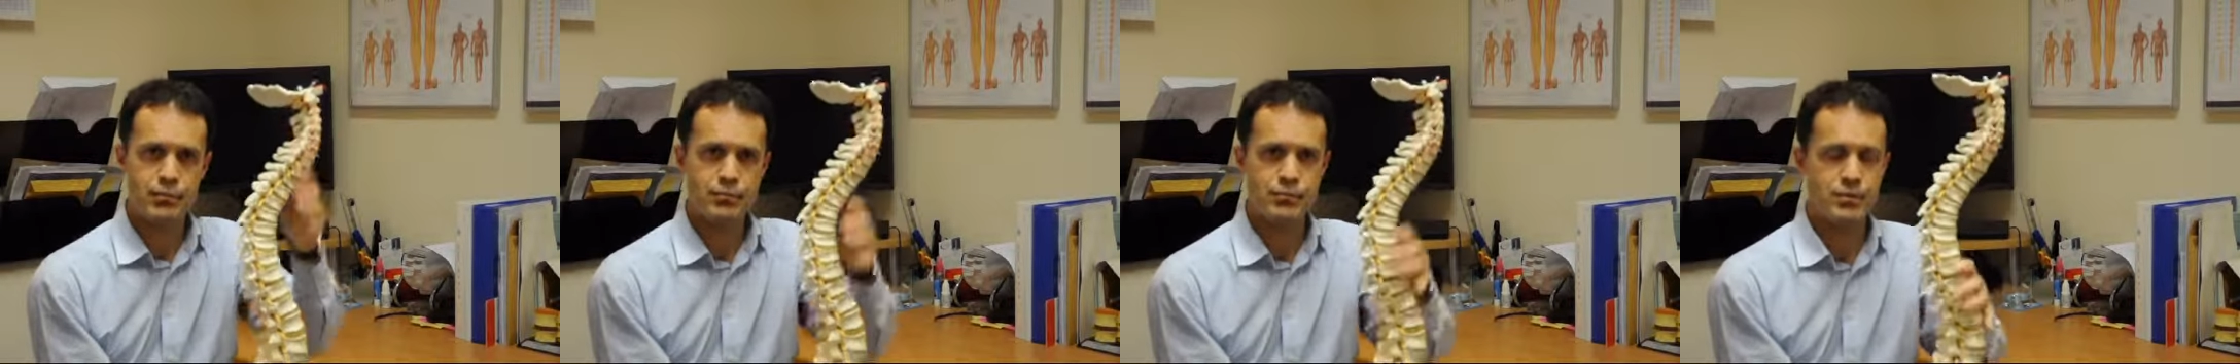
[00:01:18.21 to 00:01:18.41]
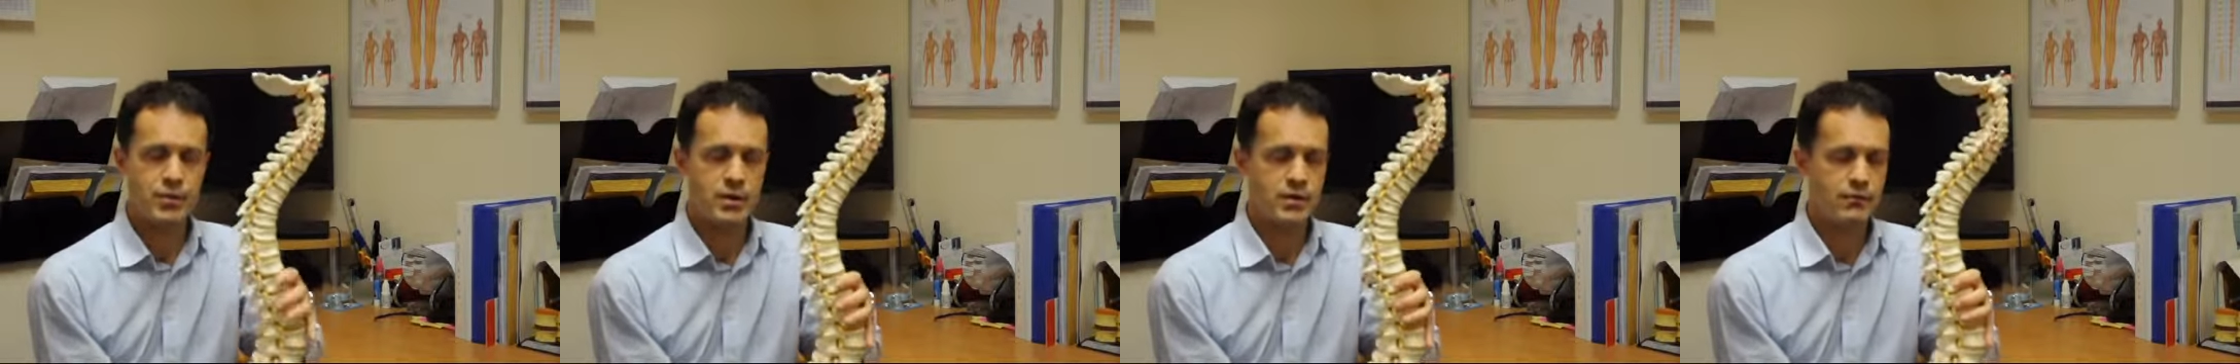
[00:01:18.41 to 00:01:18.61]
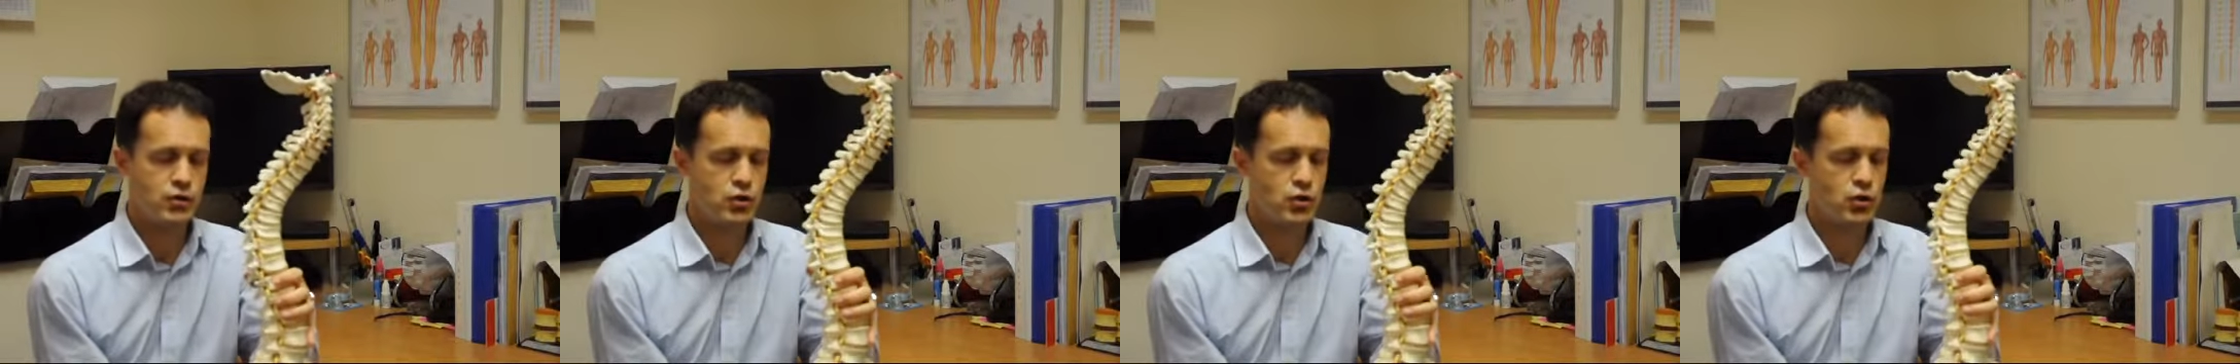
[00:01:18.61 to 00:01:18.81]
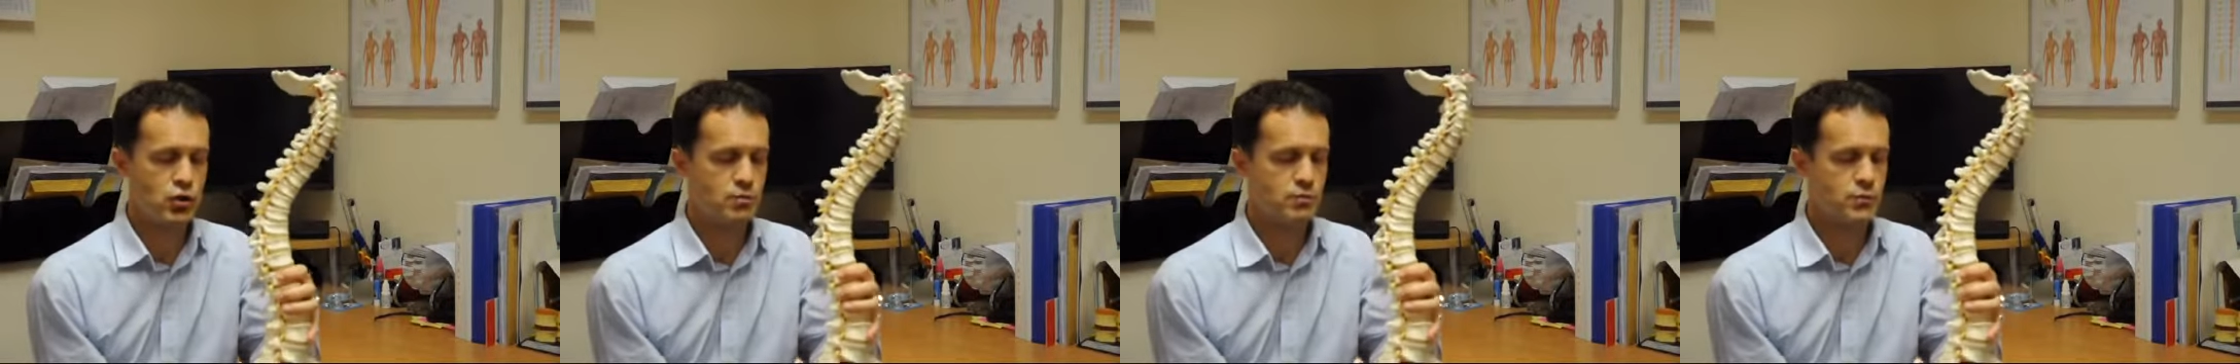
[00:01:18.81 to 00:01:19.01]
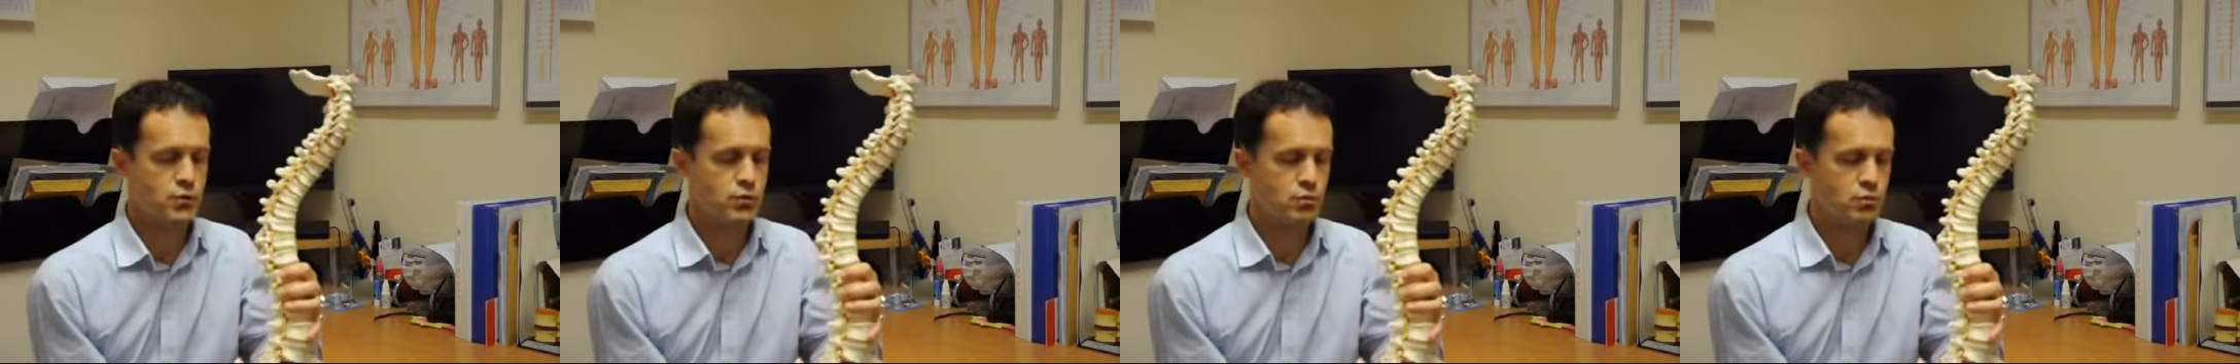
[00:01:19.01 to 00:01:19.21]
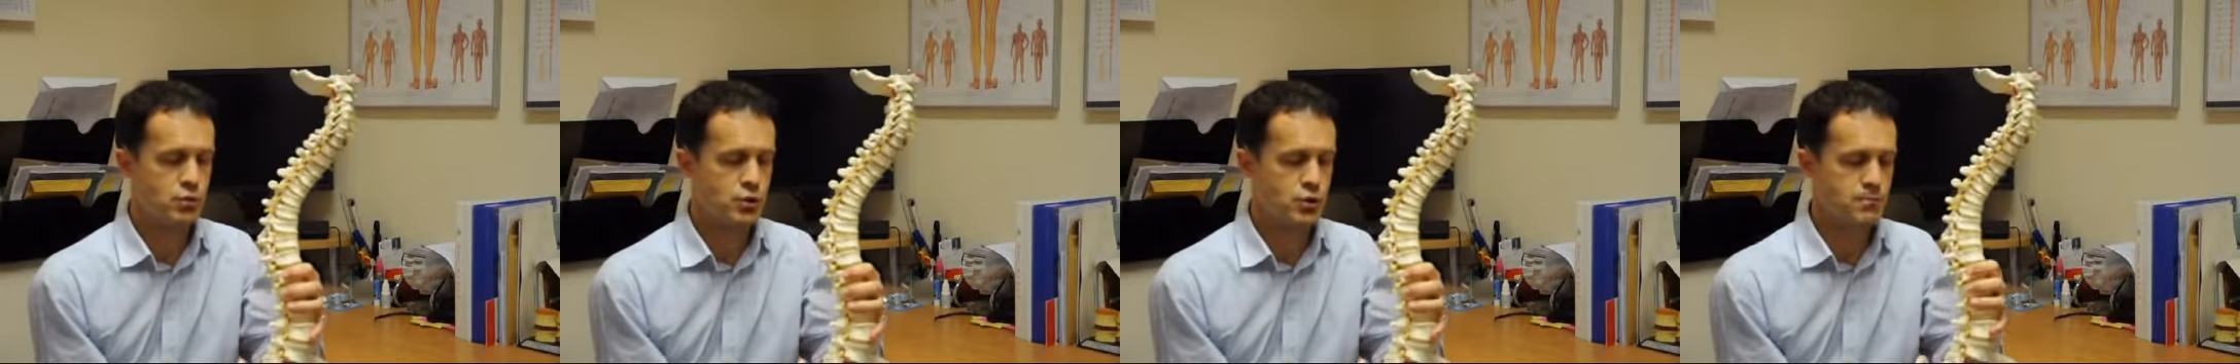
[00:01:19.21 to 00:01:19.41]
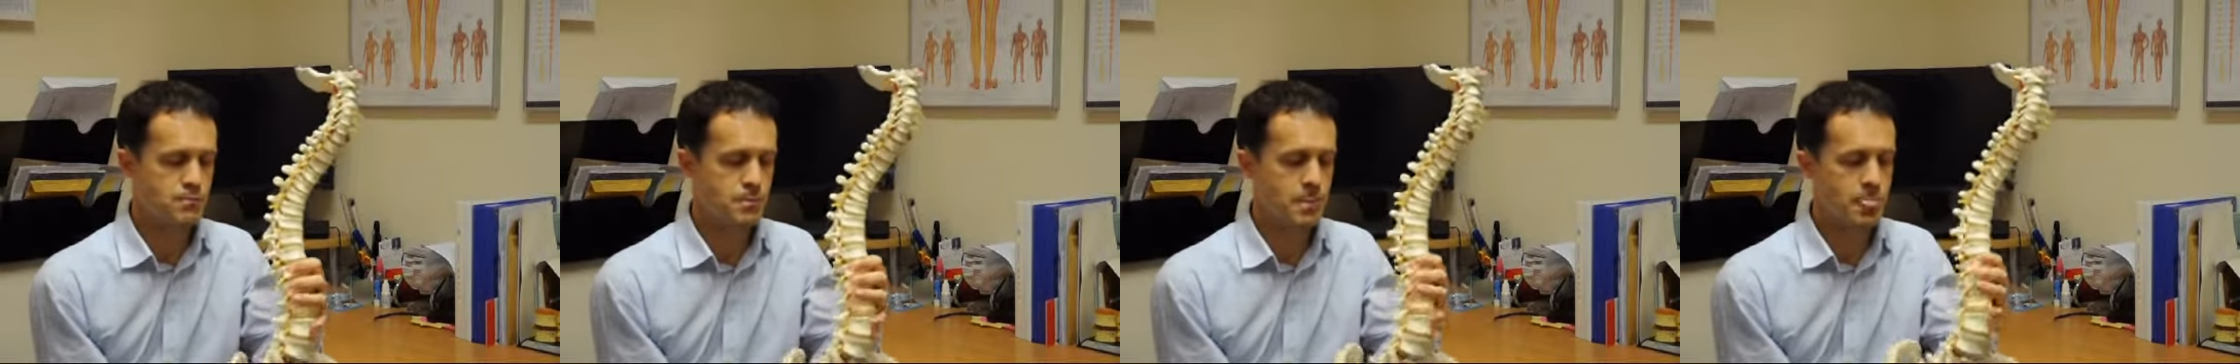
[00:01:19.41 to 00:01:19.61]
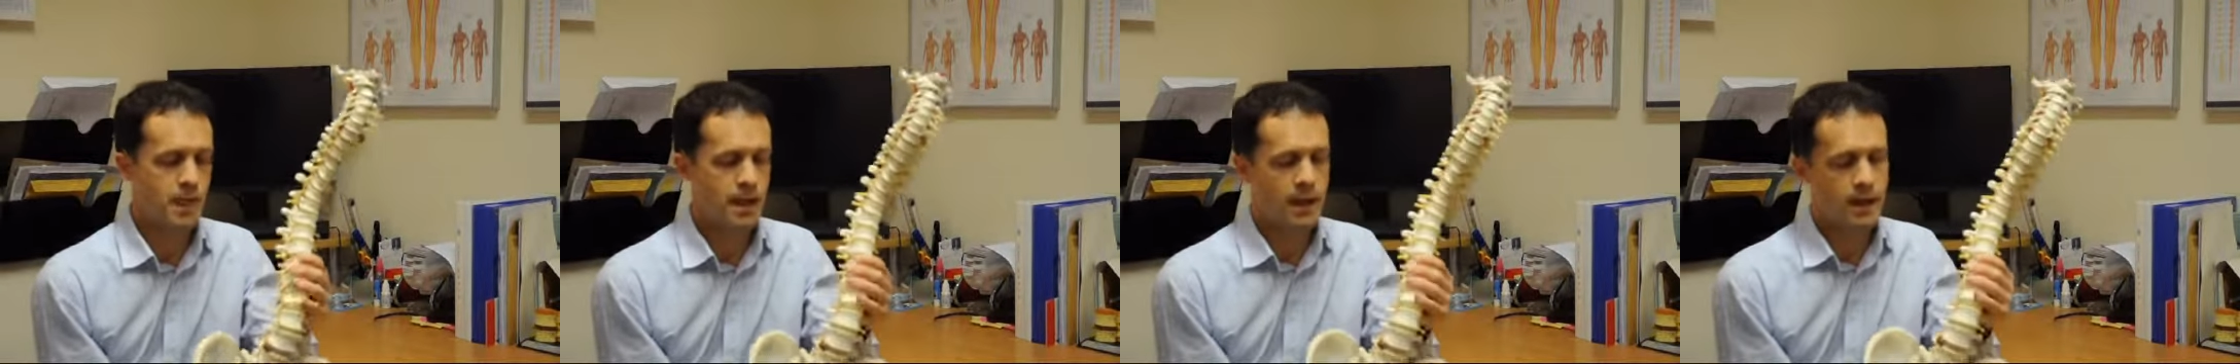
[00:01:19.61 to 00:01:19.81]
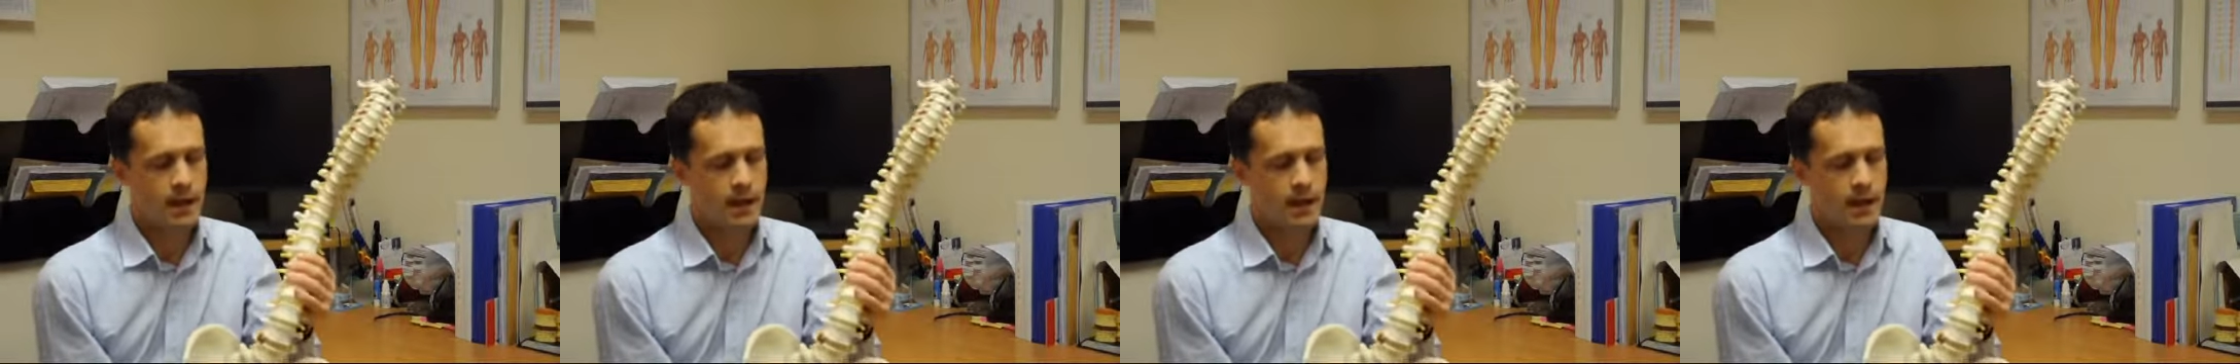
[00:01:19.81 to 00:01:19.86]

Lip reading: a bit of shock absorption.